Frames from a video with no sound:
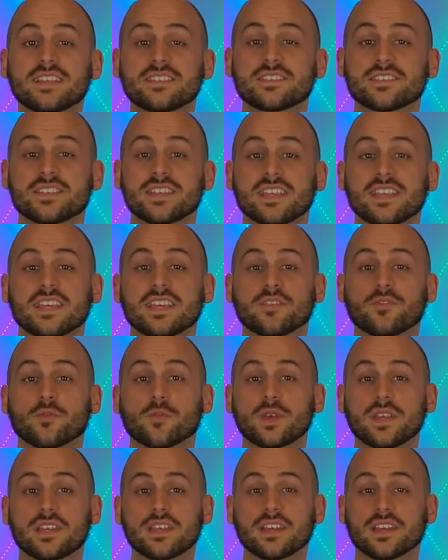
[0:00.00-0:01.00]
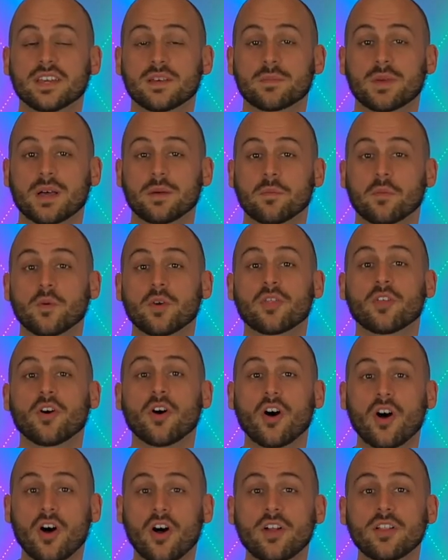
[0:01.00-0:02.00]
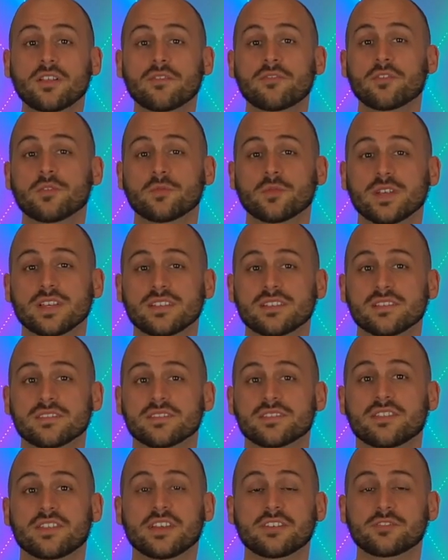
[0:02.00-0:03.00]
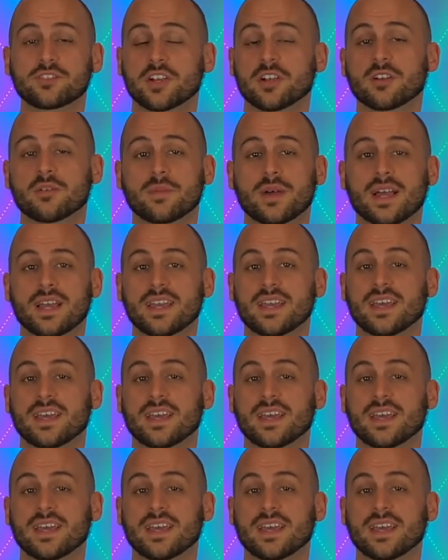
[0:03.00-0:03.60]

see if we can come up with all of the reasons that Jeremiah